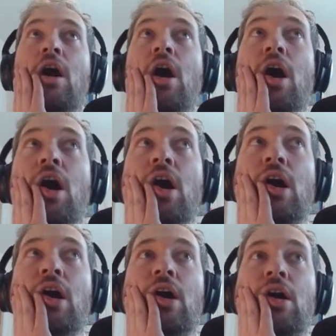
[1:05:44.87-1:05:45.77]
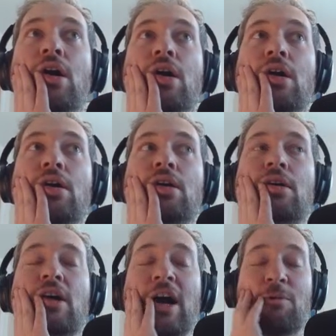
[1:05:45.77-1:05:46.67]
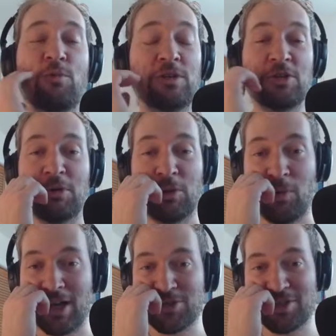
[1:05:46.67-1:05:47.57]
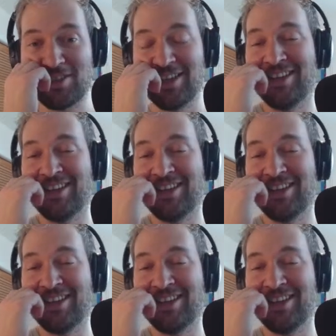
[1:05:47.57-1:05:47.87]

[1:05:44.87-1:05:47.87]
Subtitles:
I really don't want to watch it.